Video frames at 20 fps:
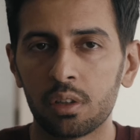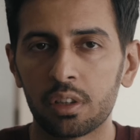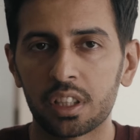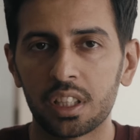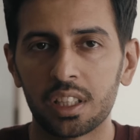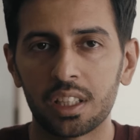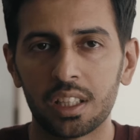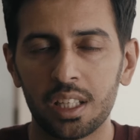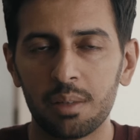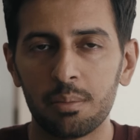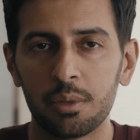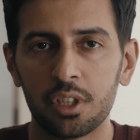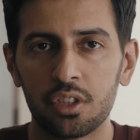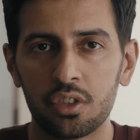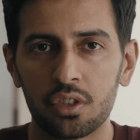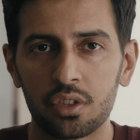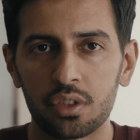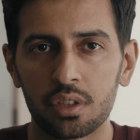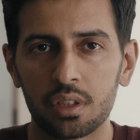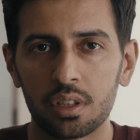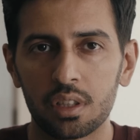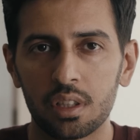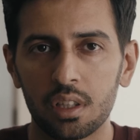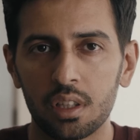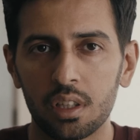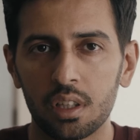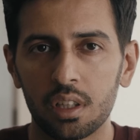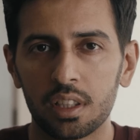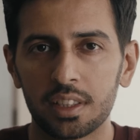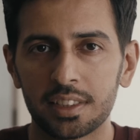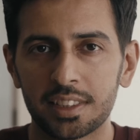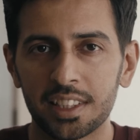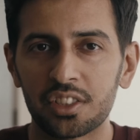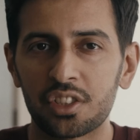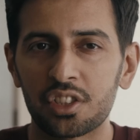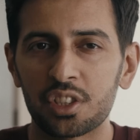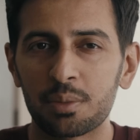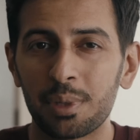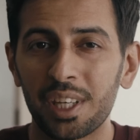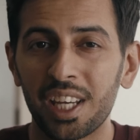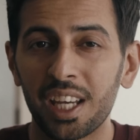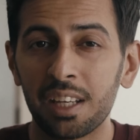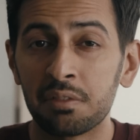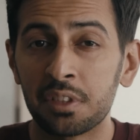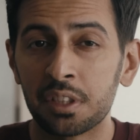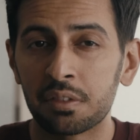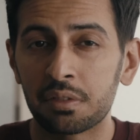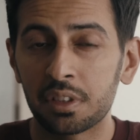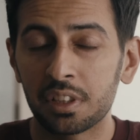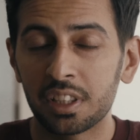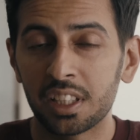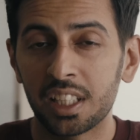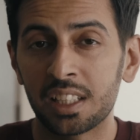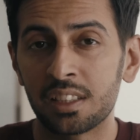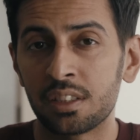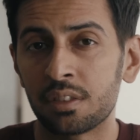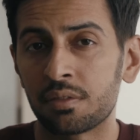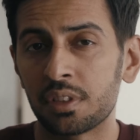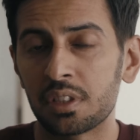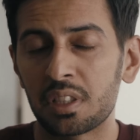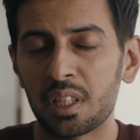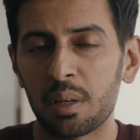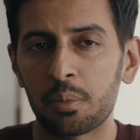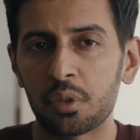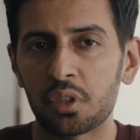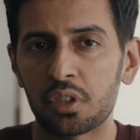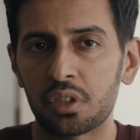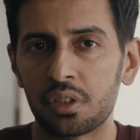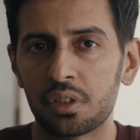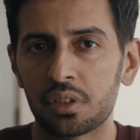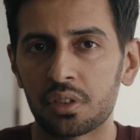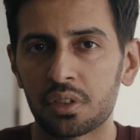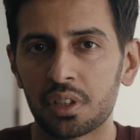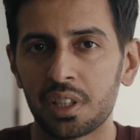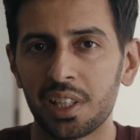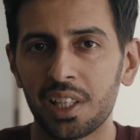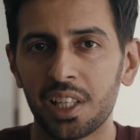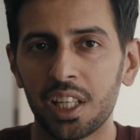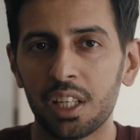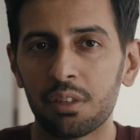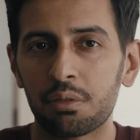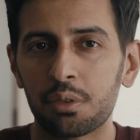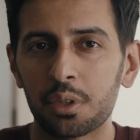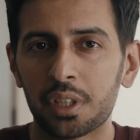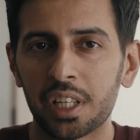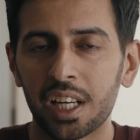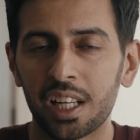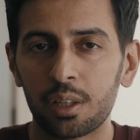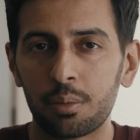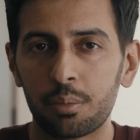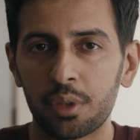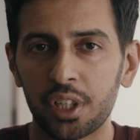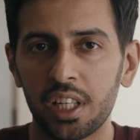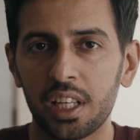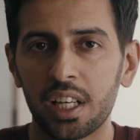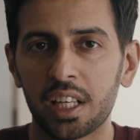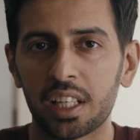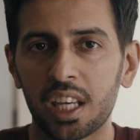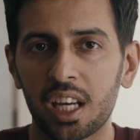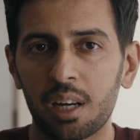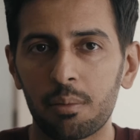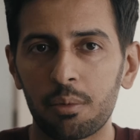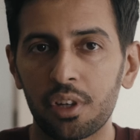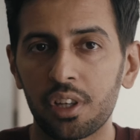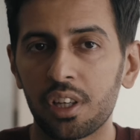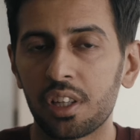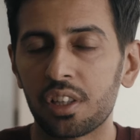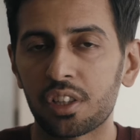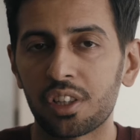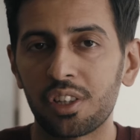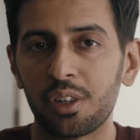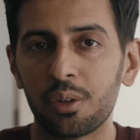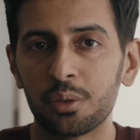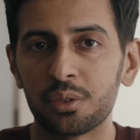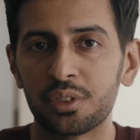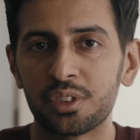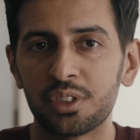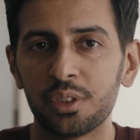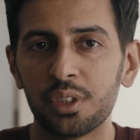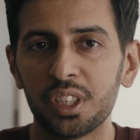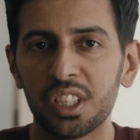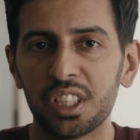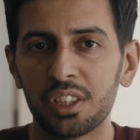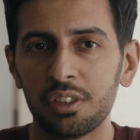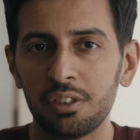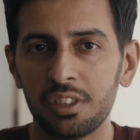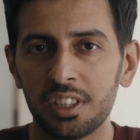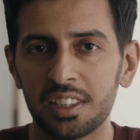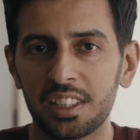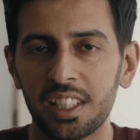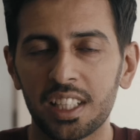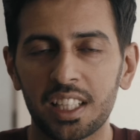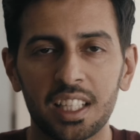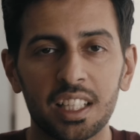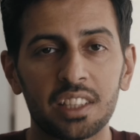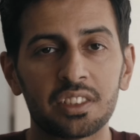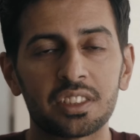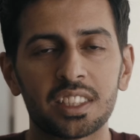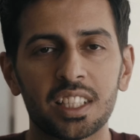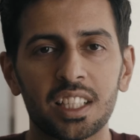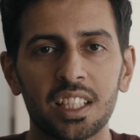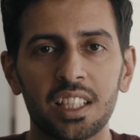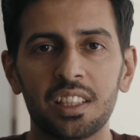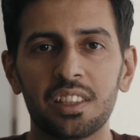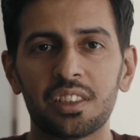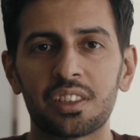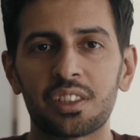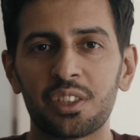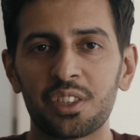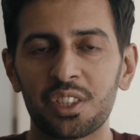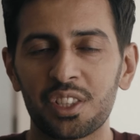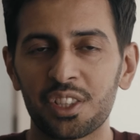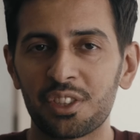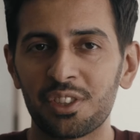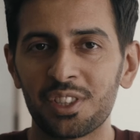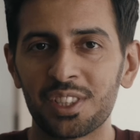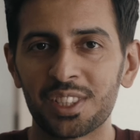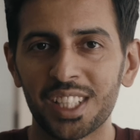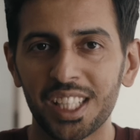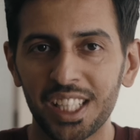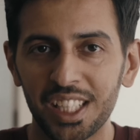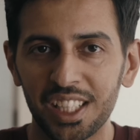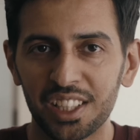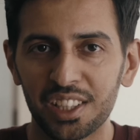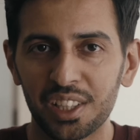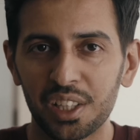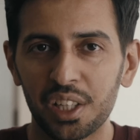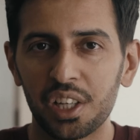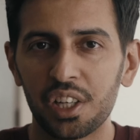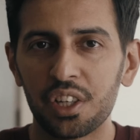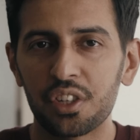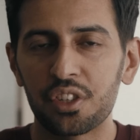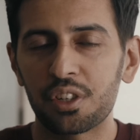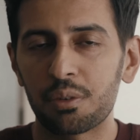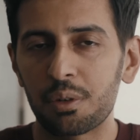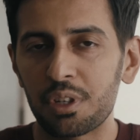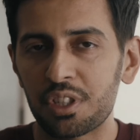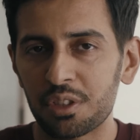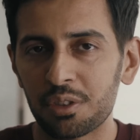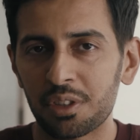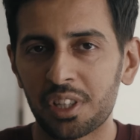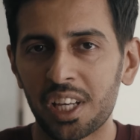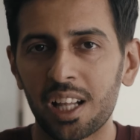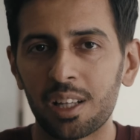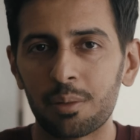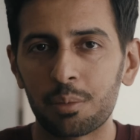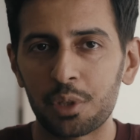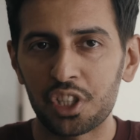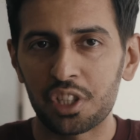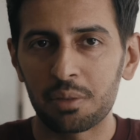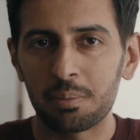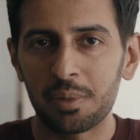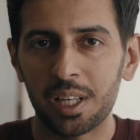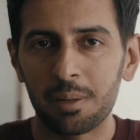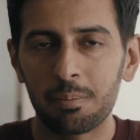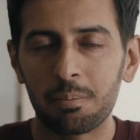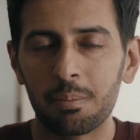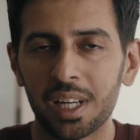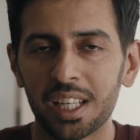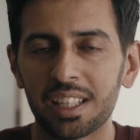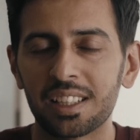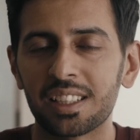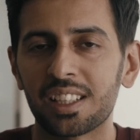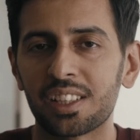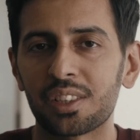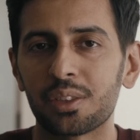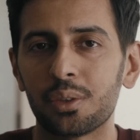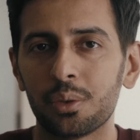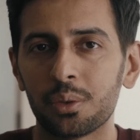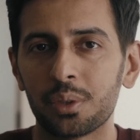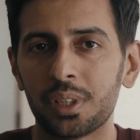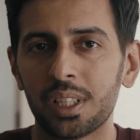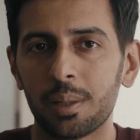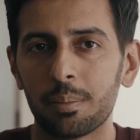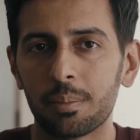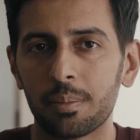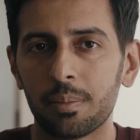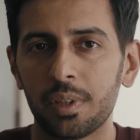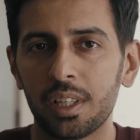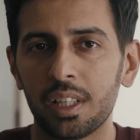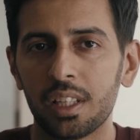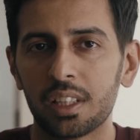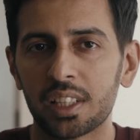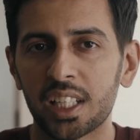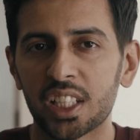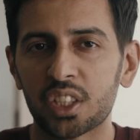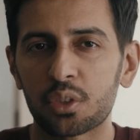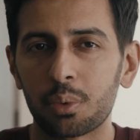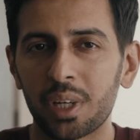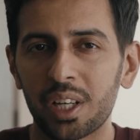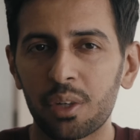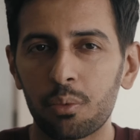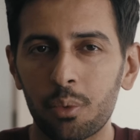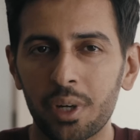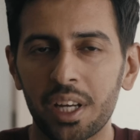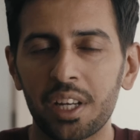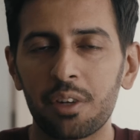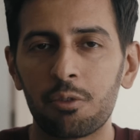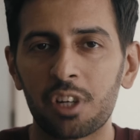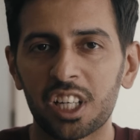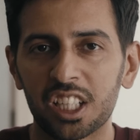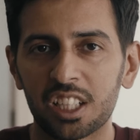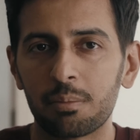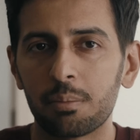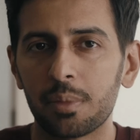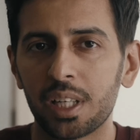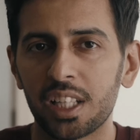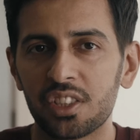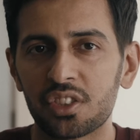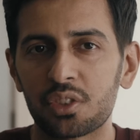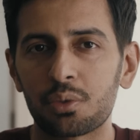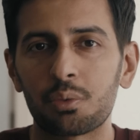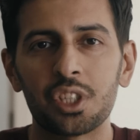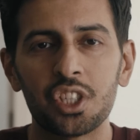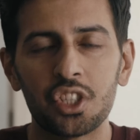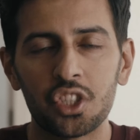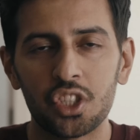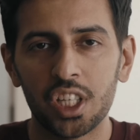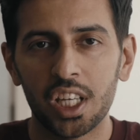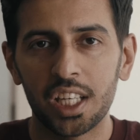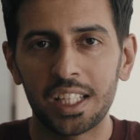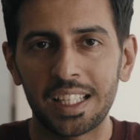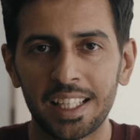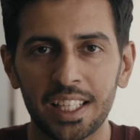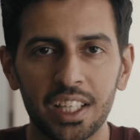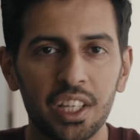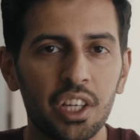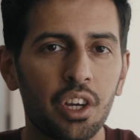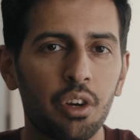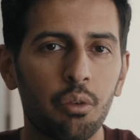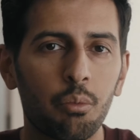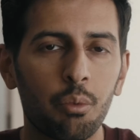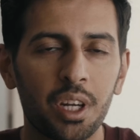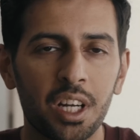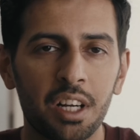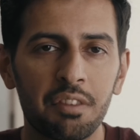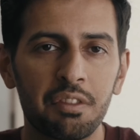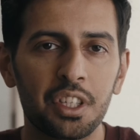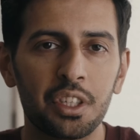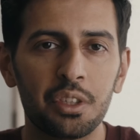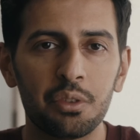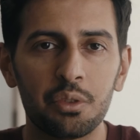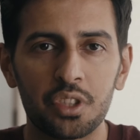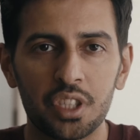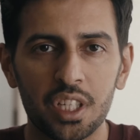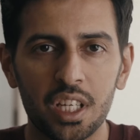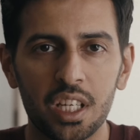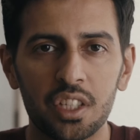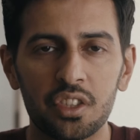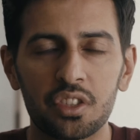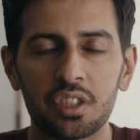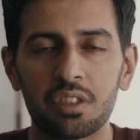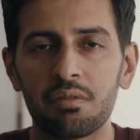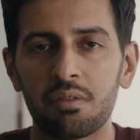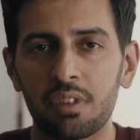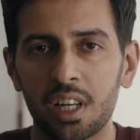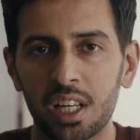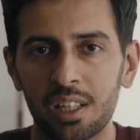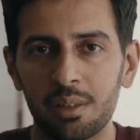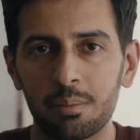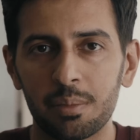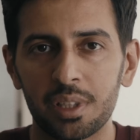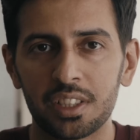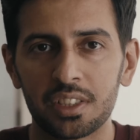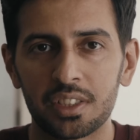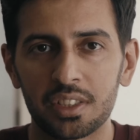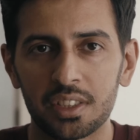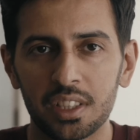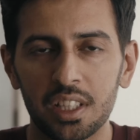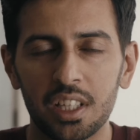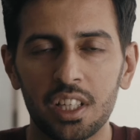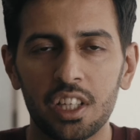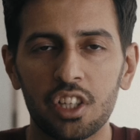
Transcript: looking image. Sensors behave differently at different temperatures. If you calibrate a camera in a cold studio, then take it outside in 30 degrees heat, your original calibration map might not hold up. That's why RED recommends reshading whenever you change environments,